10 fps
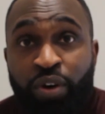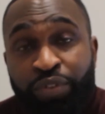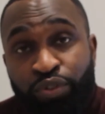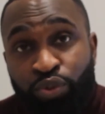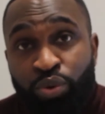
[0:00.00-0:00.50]

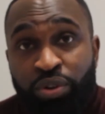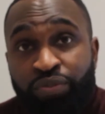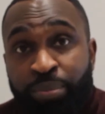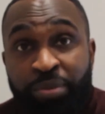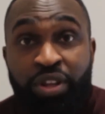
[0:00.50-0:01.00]
of the
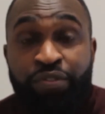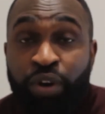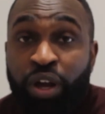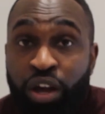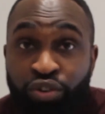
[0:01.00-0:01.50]
students from the
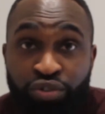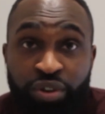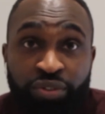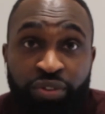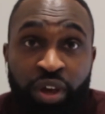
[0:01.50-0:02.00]
different
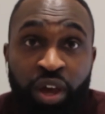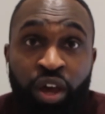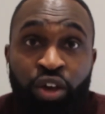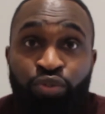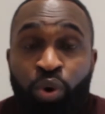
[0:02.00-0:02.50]
countries.
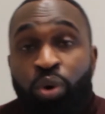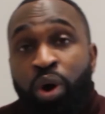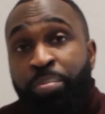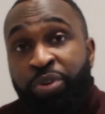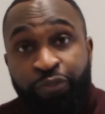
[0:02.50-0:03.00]
So
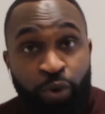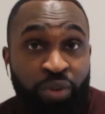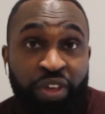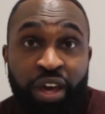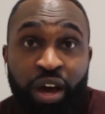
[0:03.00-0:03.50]

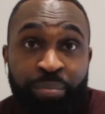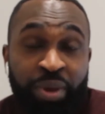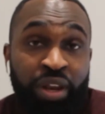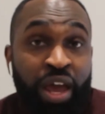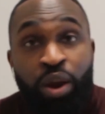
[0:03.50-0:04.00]
before they come
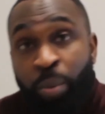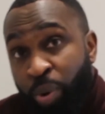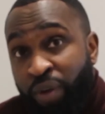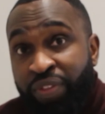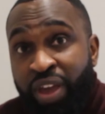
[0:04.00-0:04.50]
in and
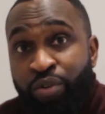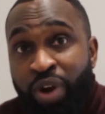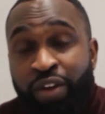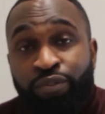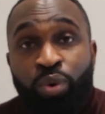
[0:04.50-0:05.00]
upon their
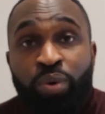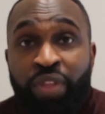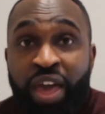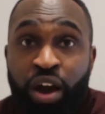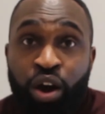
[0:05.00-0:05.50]
arrival,
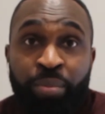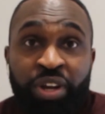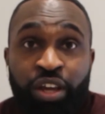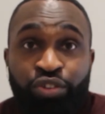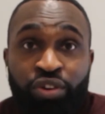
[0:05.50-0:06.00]
their
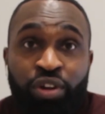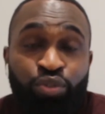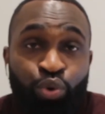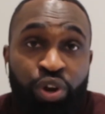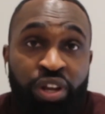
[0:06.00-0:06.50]
accommodation
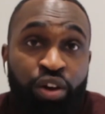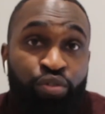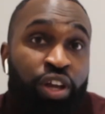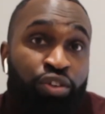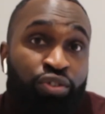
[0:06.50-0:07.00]
is already
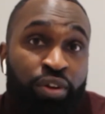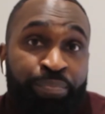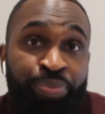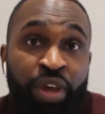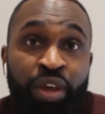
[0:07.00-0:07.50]
arranged.
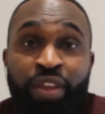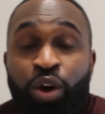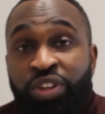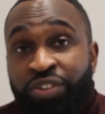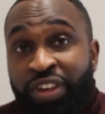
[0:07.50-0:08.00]

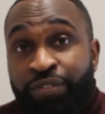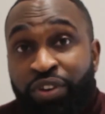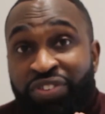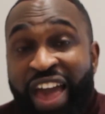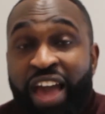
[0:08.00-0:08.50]
Now this gives
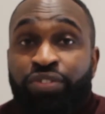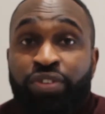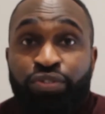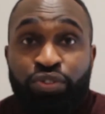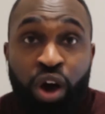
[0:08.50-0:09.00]
us
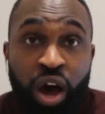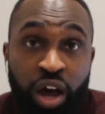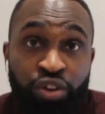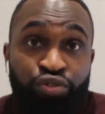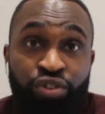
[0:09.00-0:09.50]
access to
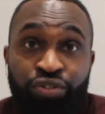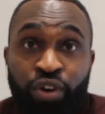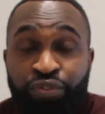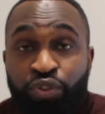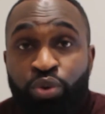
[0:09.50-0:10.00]

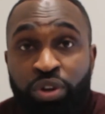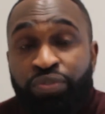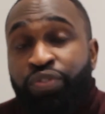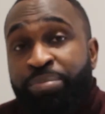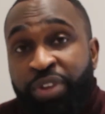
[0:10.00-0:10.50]
hundreds of
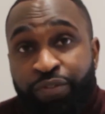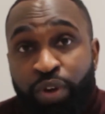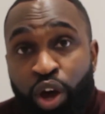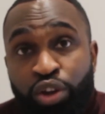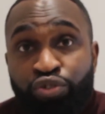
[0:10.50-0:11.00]
students from
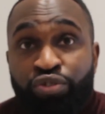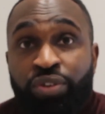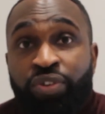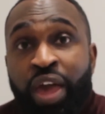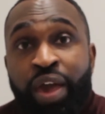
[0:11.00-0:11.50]
different
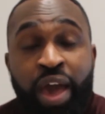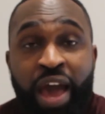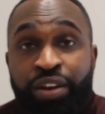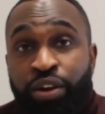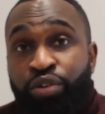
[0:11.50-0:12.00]
countries.
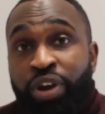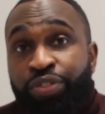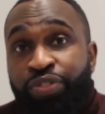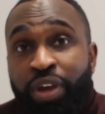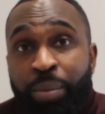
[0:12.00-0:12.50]
And the
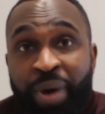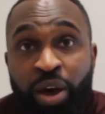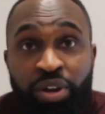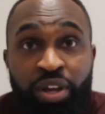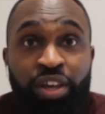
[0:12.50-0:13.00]
great thing
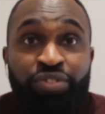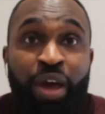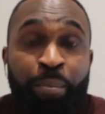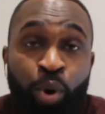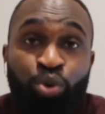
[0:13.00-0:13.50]
about it is
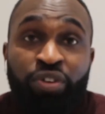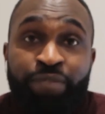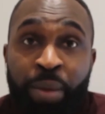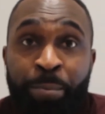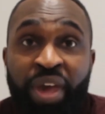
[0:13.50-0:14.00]
that most
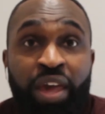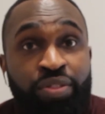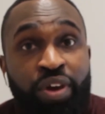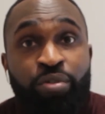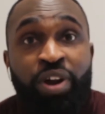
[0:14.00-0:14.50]
of them
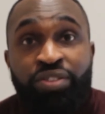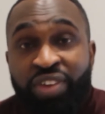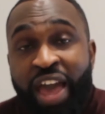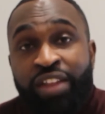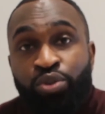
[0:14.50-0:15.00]
pay their
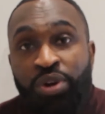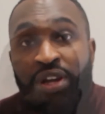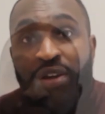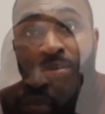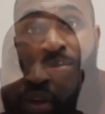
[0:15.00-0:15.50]
rent annually.